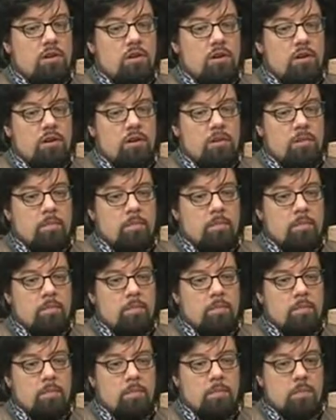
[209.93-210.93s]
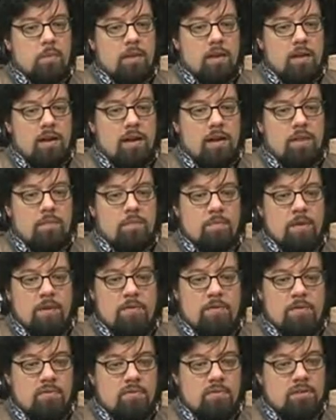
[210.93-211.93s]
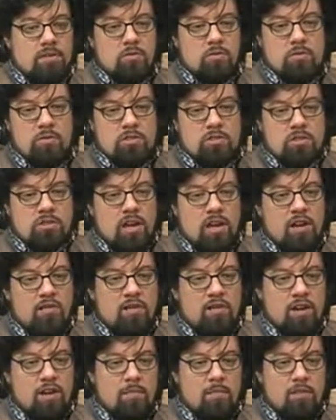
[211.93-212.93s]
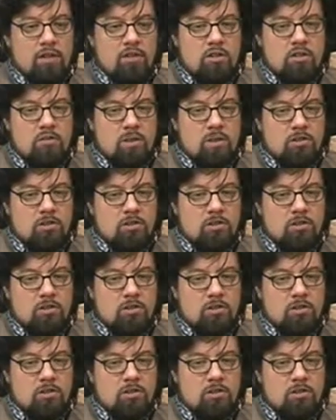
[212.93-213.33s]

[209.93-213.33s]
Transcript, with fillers: Um, and and then this was just kind of a combination.